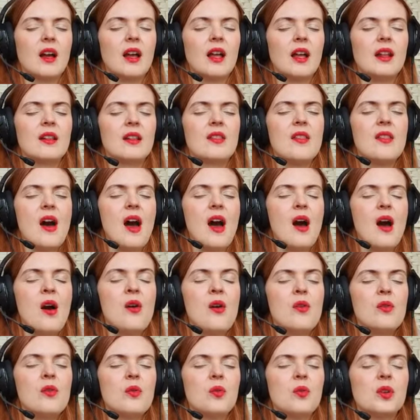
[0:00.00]
And
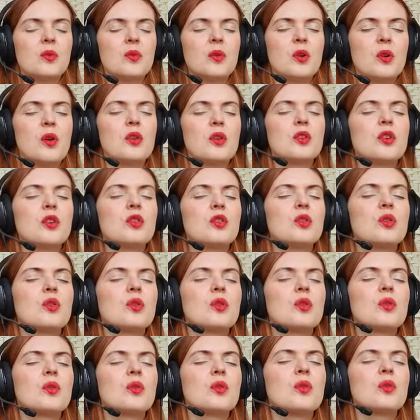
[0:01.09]
now what we're going to
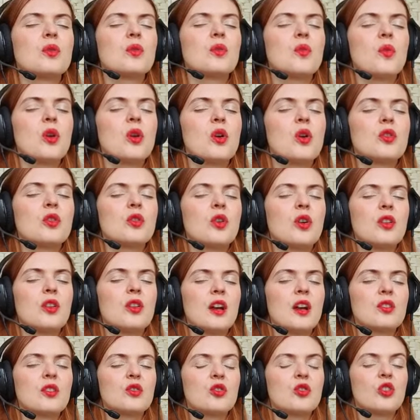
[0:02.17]
do, we're going to
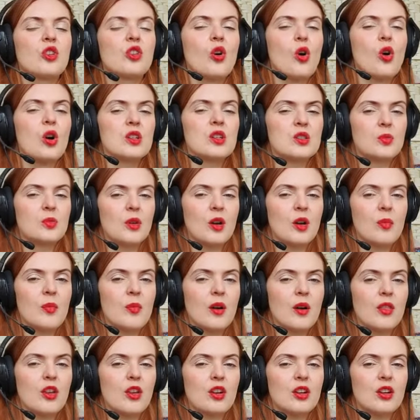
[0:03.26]
connect to the cosmic
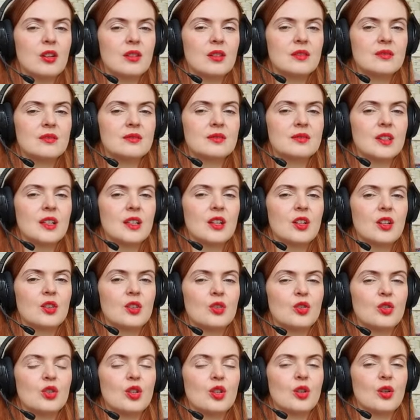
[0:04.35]
mother,
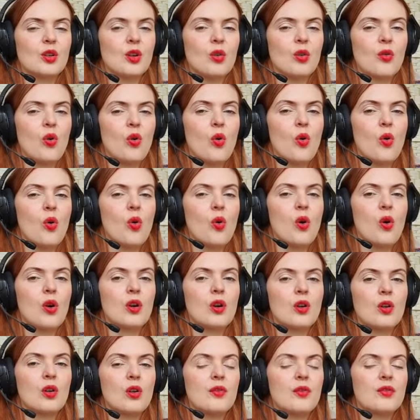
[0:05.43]
to the
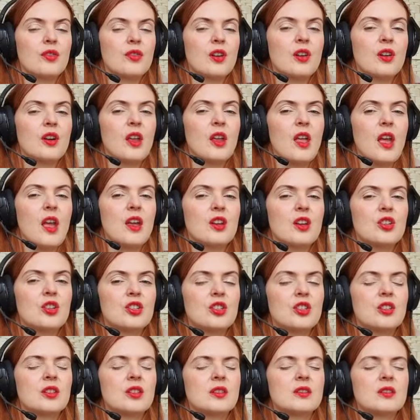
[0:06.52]
core of
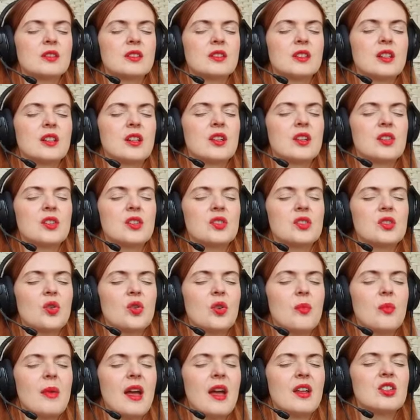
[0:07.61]
creation. So
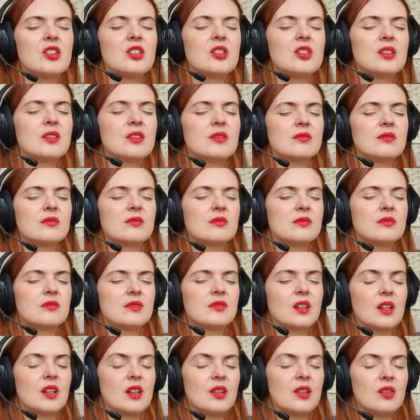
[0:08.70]
imagine
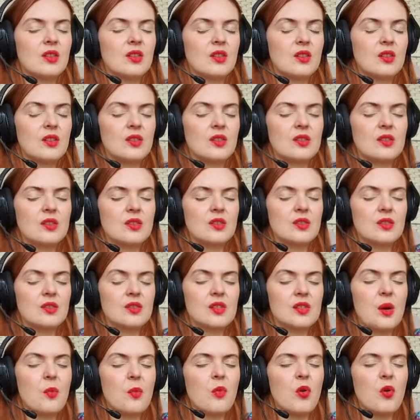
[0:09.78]

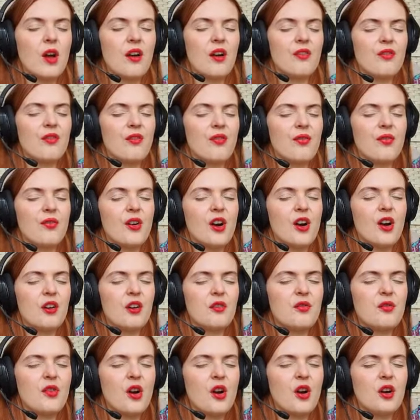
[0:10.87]
somewhere far,
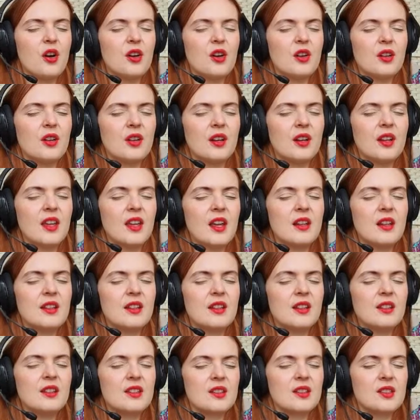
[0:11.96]
far again
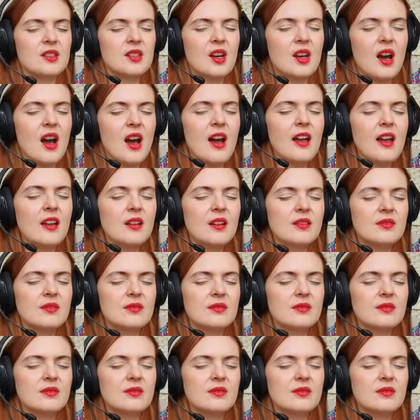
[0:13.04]
in the sky,